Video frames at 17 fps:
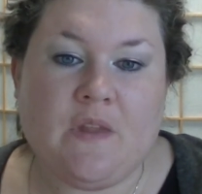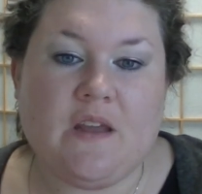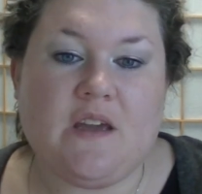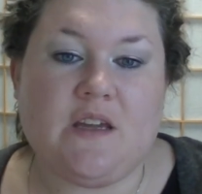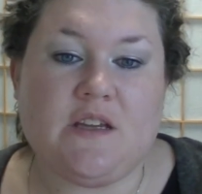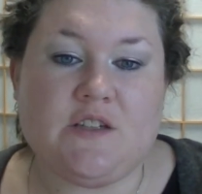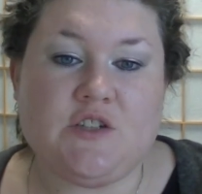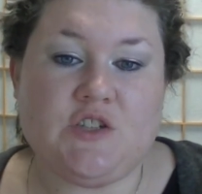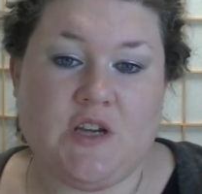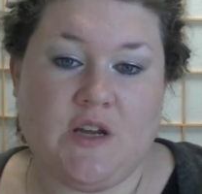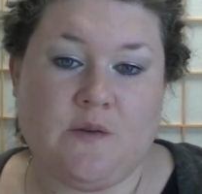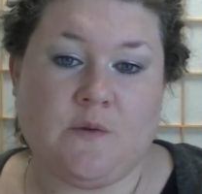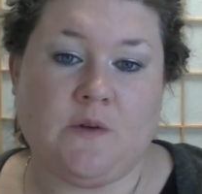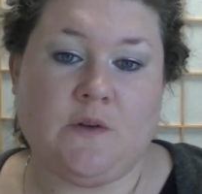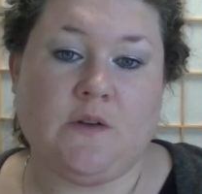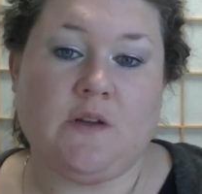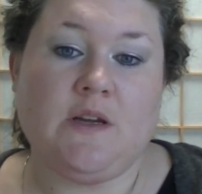In
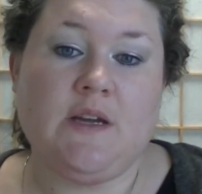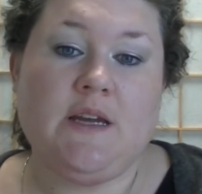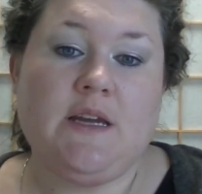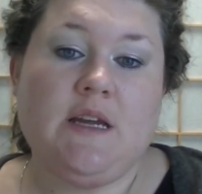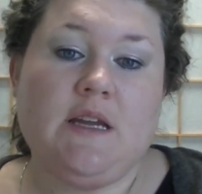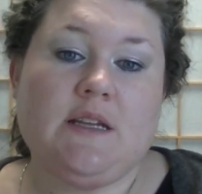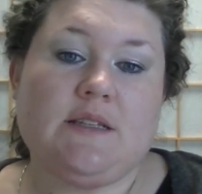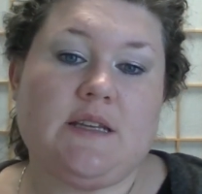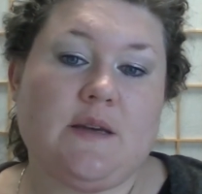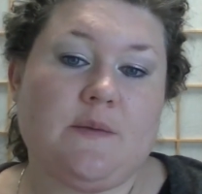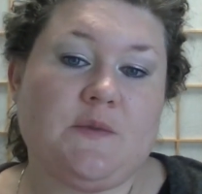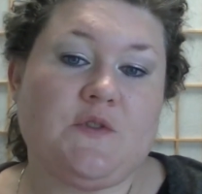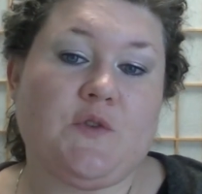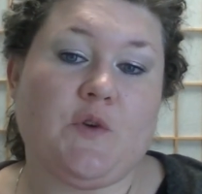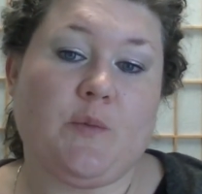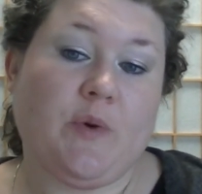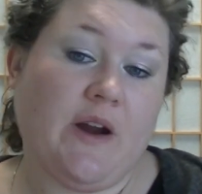general, tips
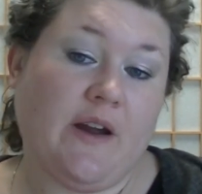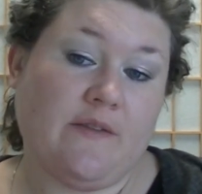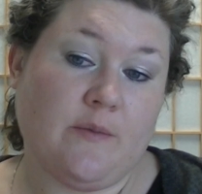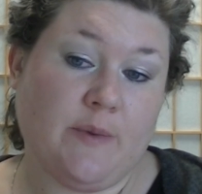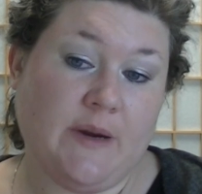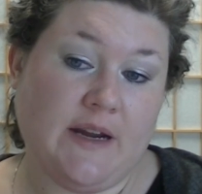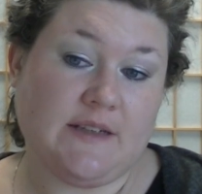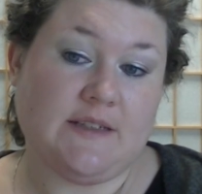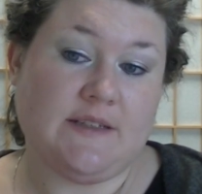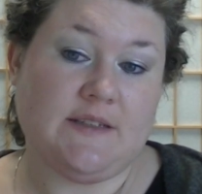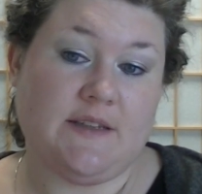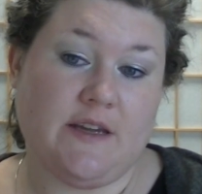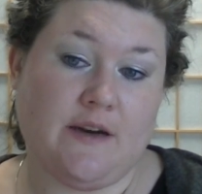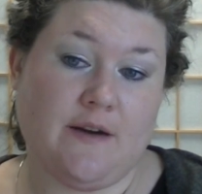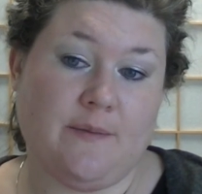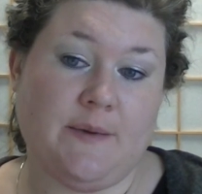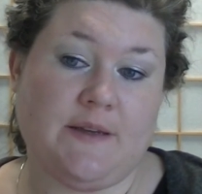for private practice
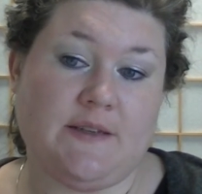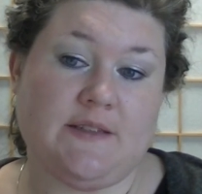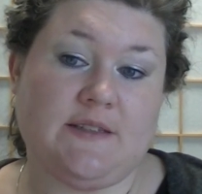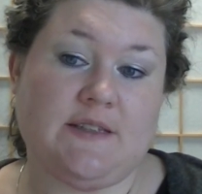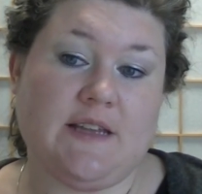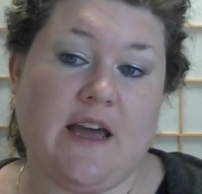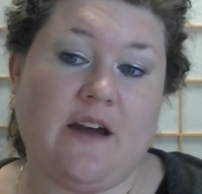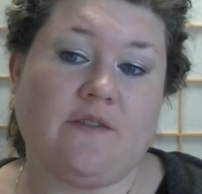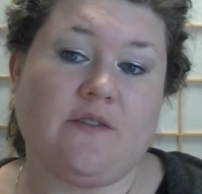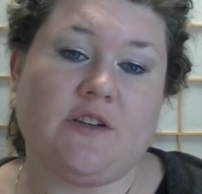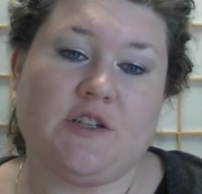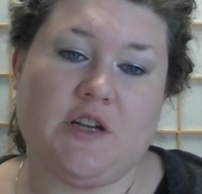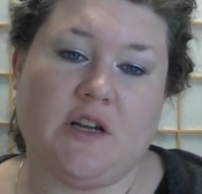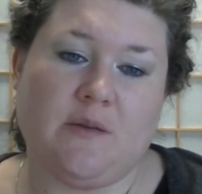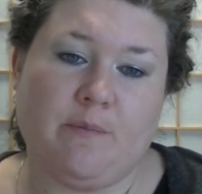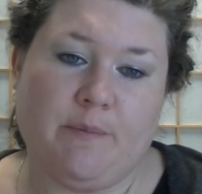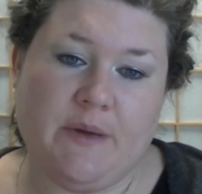therapists average
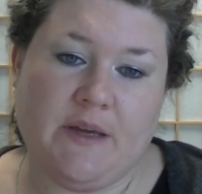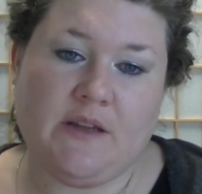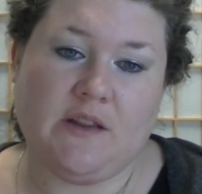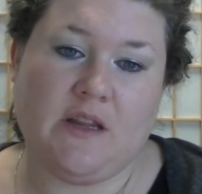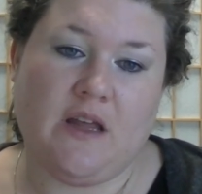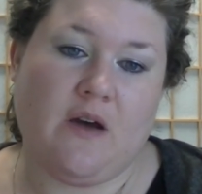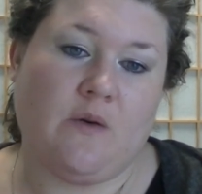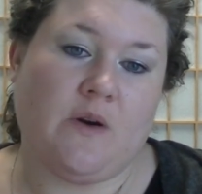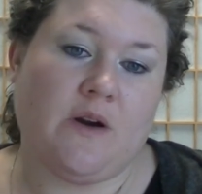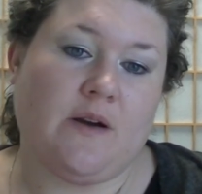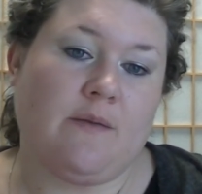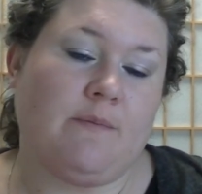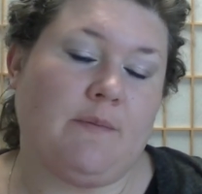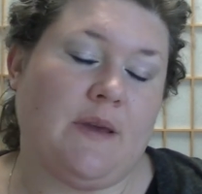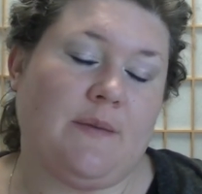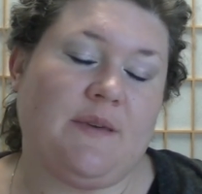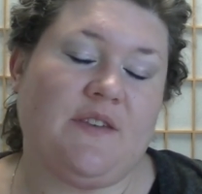a bit lower,
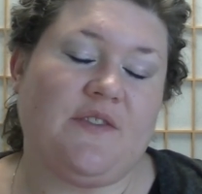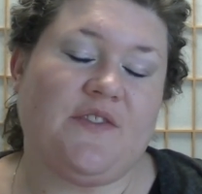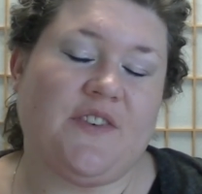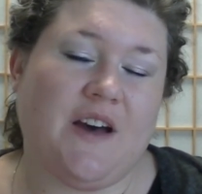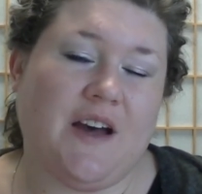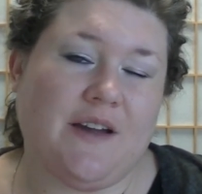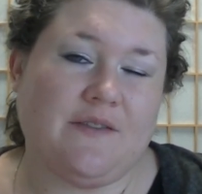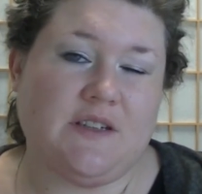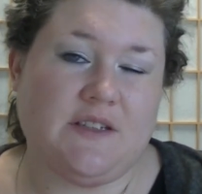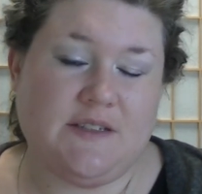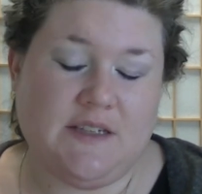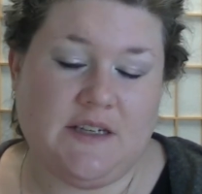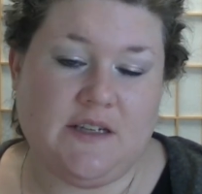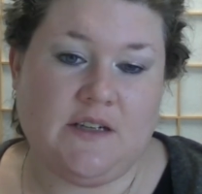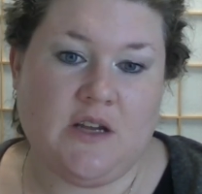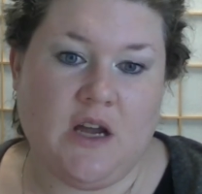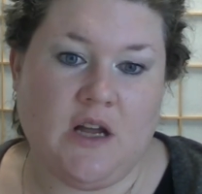maybe $5 to
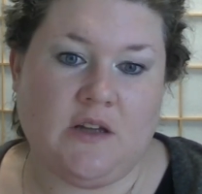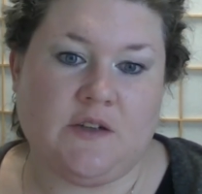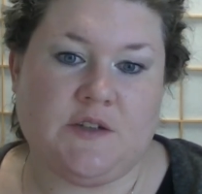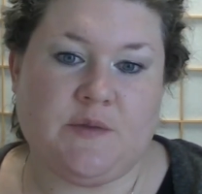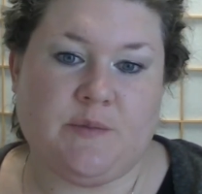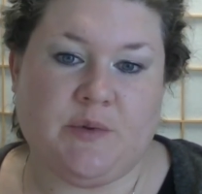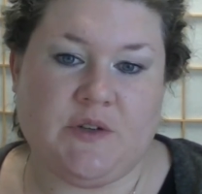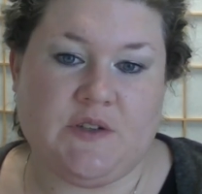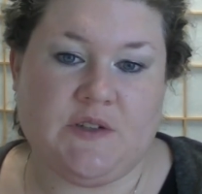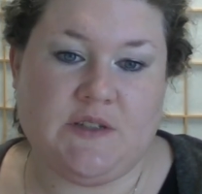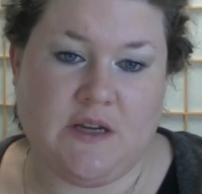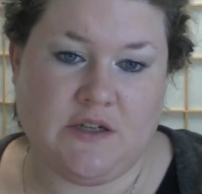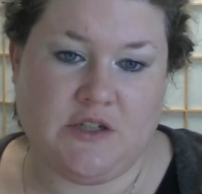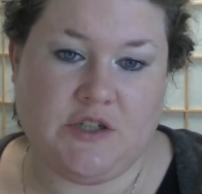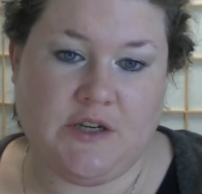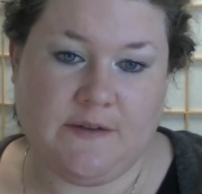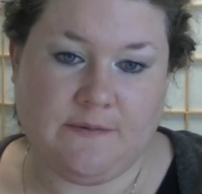$10 per
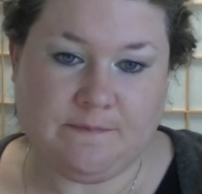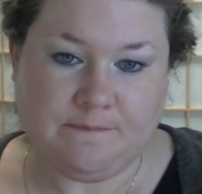session.